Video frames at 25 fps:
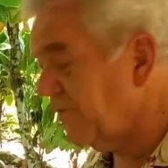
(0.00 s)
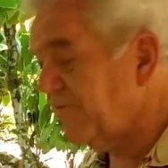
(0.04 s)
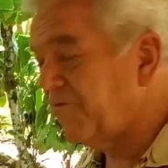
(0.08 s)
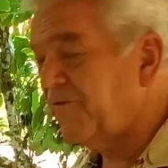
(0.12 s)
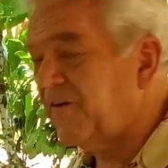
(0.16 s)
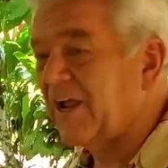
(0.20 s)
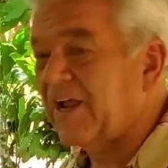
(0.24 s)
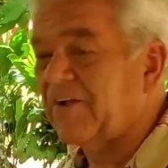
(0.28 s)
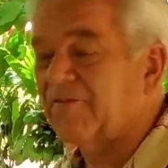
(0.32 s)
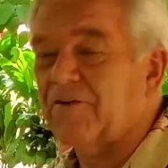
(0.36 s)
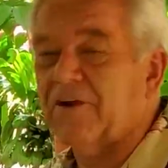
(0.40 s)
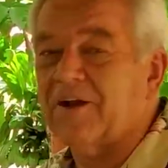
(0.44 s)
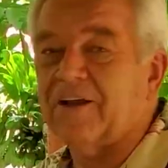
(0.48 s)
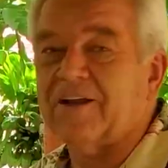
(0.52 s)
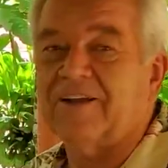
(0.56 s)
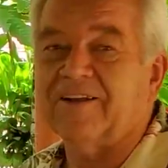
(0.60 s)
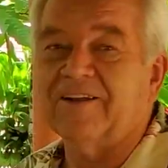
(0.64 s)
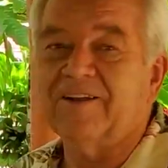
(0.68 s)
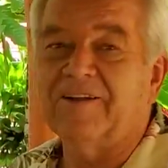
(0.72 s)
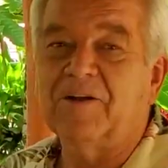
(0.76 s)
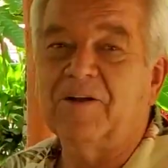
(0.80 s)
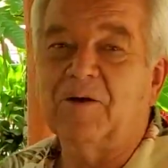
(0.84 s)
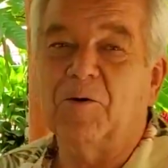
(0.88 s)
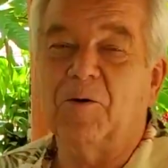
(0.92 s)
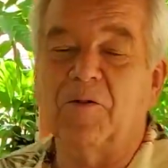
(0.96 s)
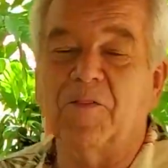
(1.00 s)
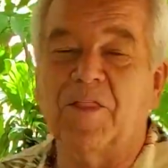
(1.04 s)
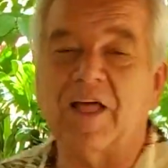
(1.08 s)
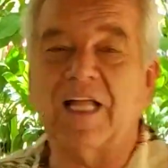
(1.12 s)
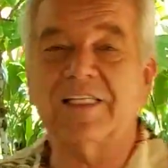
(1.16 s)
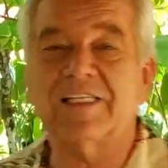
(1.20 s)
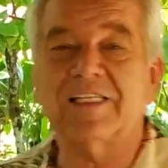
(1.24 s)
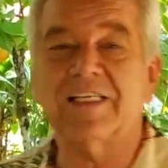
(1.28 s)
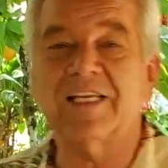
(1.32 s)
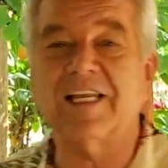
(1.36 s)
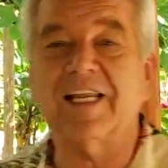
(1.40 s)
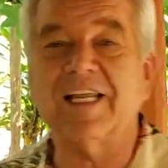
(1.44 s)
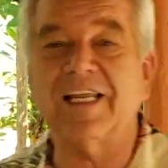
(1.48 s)
favorite, well,
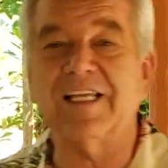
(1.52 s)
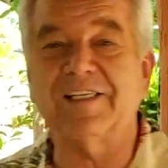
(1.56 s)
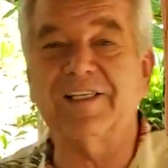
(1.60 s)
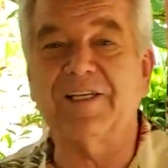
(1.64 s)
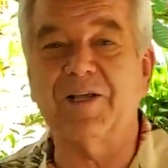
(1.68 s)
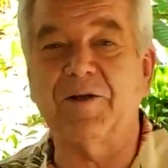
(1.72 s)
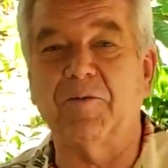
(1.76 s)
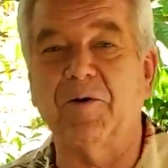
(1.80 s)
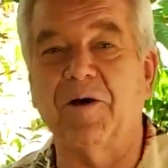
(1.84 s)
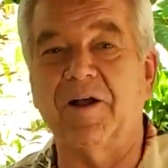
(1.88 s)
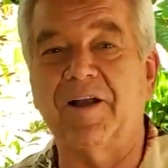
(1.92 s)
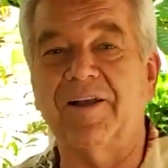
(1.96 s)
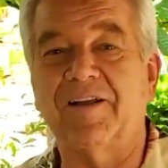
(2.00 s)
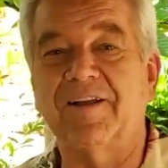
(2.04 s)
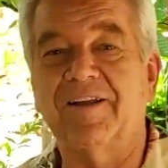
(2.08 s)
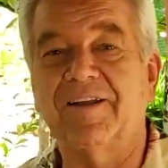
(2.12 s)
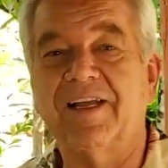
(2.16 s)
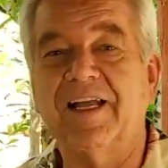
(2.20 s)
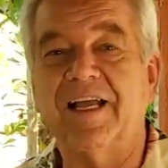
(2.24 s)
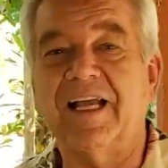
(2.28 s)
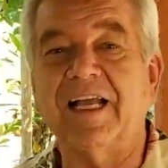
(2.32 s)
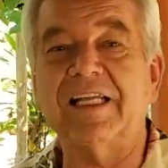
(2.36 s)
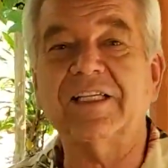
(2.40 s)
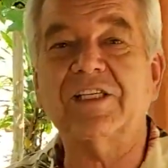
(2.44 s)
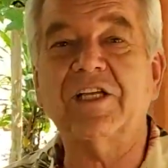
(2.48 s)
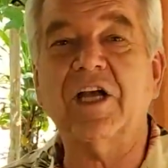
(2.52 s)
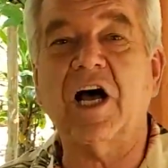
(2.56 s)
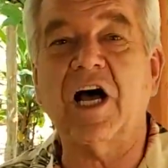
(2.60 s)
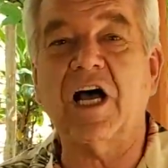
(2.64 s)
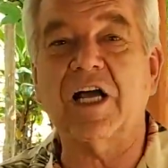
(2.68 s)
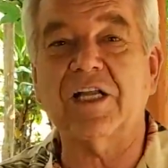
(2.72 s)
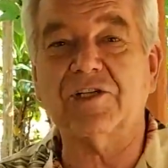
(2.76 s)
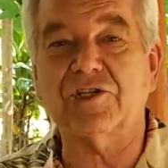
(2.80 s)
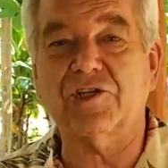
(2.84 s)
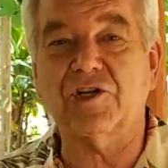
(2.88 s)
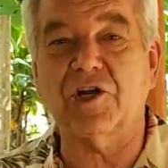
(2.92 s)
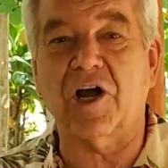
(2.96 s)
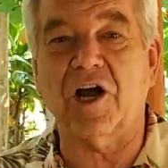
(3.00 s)
that's an easy one. It's
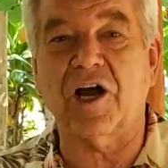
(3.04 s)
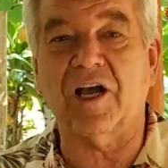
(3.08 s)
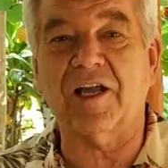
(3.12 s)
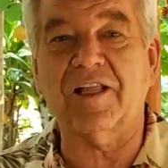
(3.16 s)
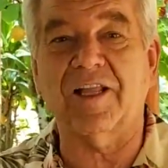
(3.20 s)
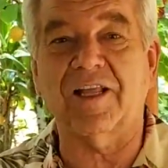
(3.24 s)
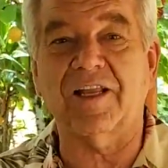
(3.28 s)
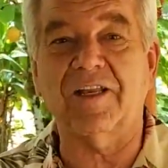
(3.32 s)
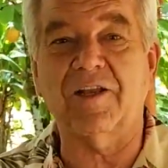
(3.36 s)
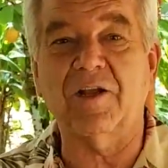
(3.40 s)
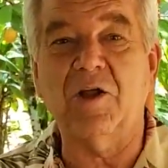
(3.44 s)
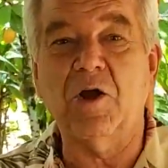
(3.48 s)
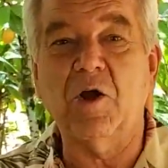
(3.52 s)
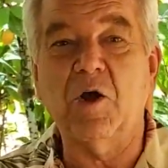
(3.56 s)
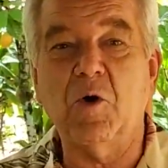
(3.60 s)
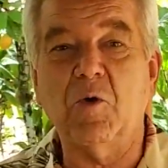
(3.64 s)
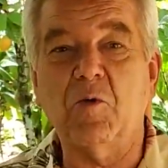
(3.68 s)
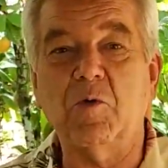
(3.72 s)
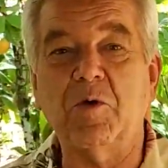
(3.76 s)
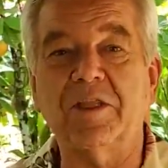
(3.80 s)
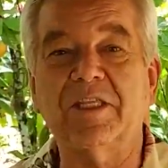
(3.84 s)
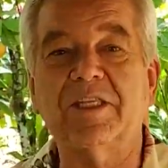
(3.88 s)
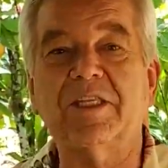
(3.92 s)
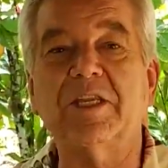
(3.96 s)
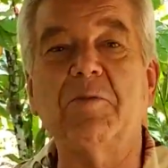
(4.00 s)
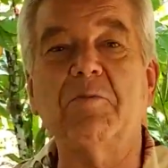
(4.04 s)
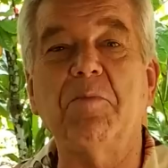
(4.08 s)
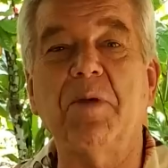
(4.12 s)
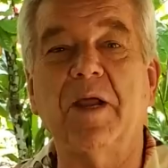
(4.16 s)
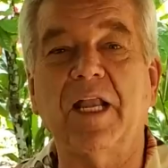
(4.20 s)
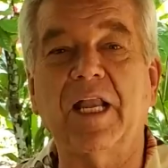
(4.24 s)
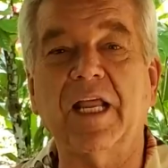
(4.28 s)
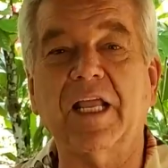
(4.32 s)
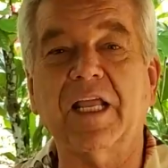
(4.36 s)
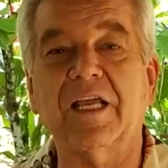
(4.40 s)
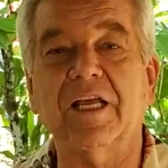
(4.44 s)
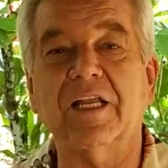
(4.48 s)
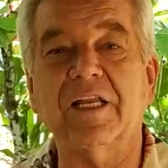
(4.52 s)
hot chocolate with
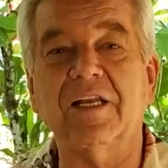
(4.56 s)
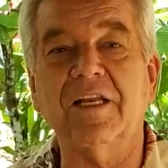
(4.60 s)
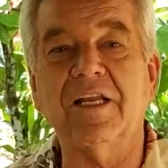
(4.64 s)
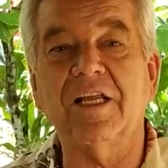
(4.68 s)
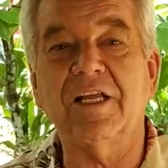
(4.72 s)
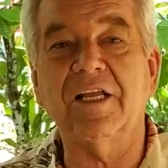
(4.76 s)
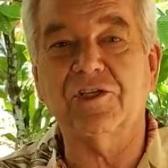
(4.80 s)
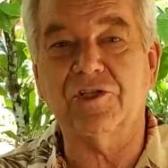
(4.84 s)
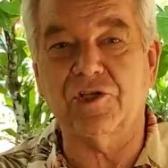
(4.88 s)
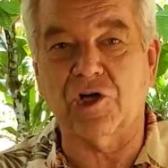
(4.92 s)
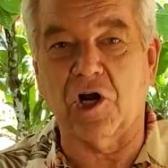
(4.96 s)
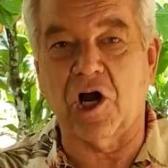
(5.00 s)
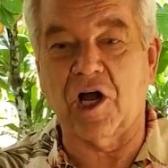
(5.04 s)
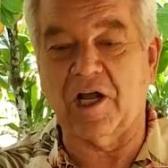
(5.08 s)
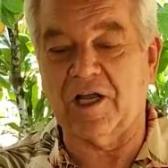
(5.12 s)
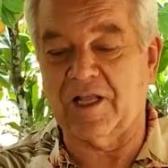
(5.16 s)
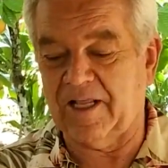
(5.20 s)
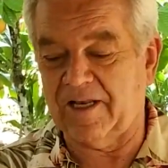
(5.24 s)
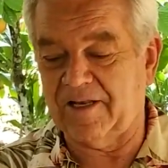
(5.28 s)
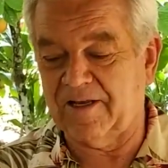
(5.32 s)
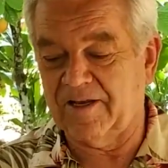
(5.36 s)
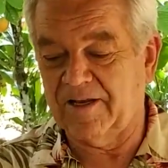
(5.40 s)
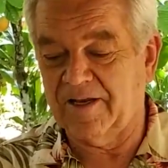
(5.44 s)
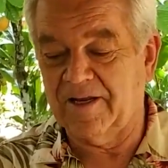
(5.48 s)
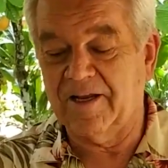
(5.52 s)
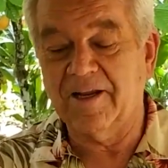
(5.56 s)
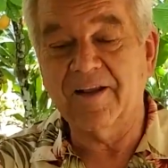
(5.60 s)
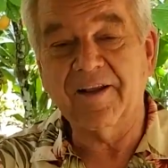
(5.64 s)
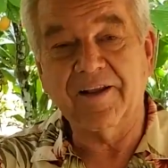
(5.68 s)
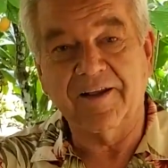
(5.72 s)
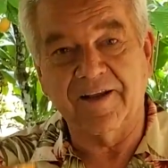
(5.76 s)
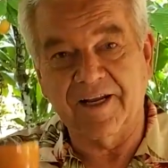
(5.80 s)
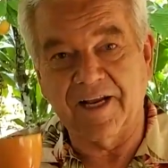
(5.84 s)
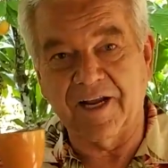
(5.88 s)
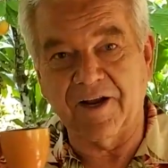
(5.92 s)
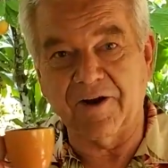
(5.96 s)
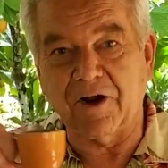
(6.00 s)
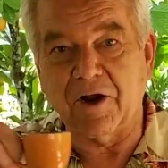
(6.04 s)
Dominican chocolate.
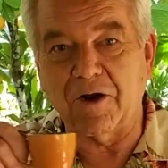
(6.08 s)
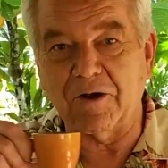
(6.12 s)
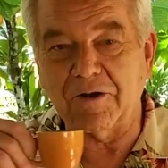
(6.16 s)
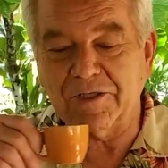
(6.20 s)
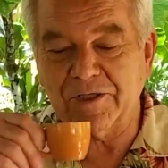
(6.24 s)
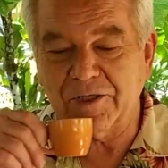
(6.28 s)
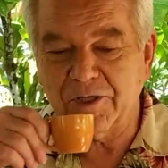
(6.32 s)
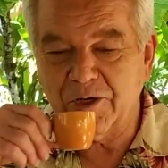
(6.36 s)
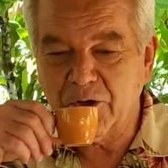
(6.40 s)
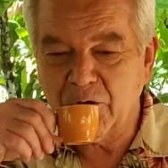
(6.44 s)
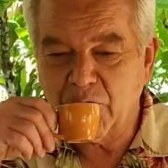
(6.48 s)
Here goes.